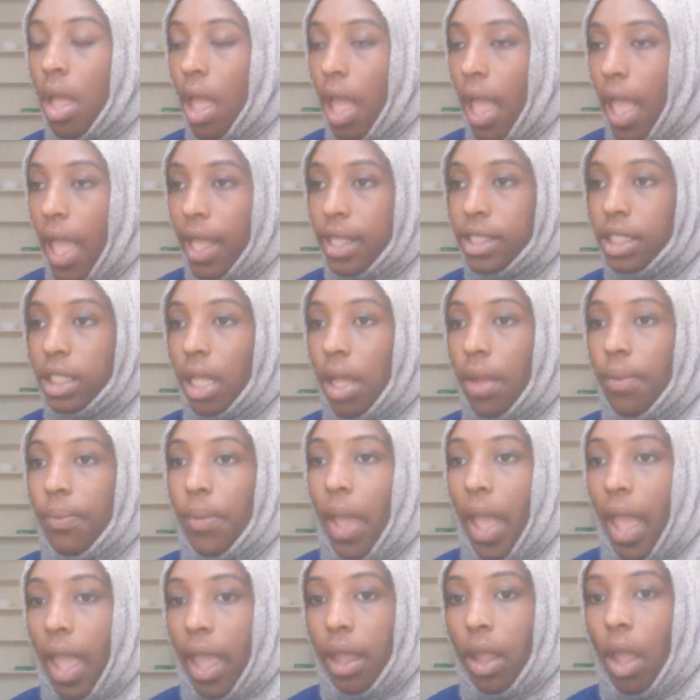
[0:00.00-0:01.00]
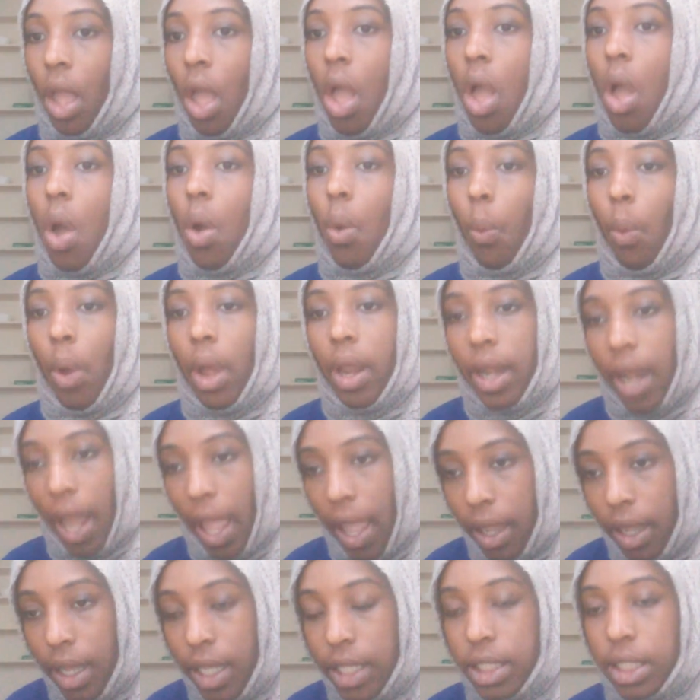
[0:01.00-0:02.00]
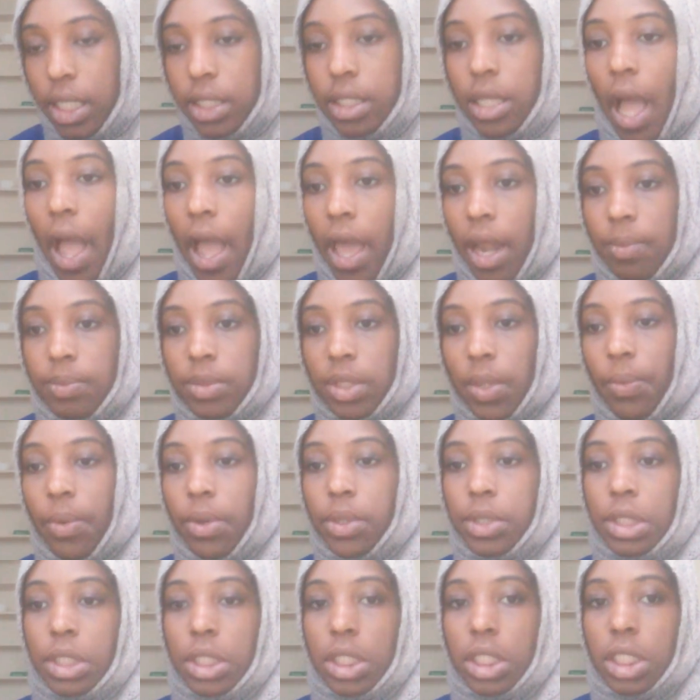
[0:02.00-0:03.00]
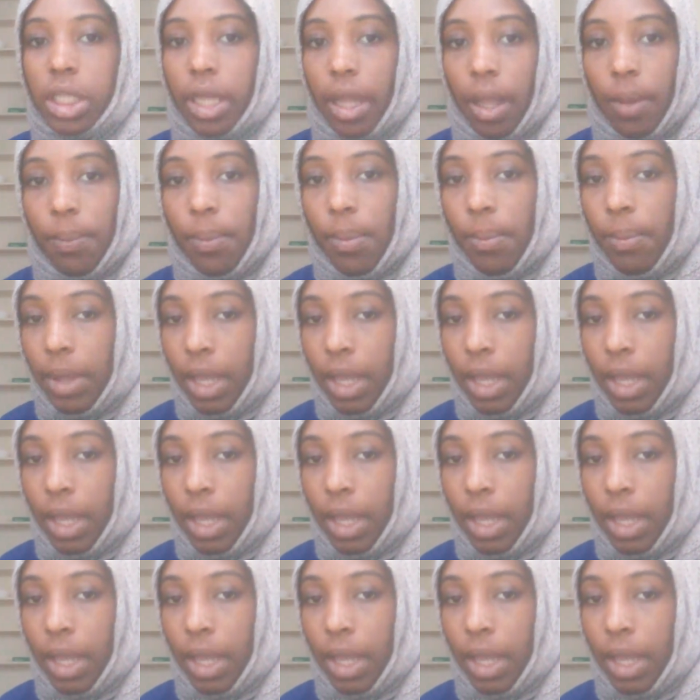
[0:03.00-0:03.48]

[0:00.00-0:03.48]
asked them, hey, what day is this item supposed to ship?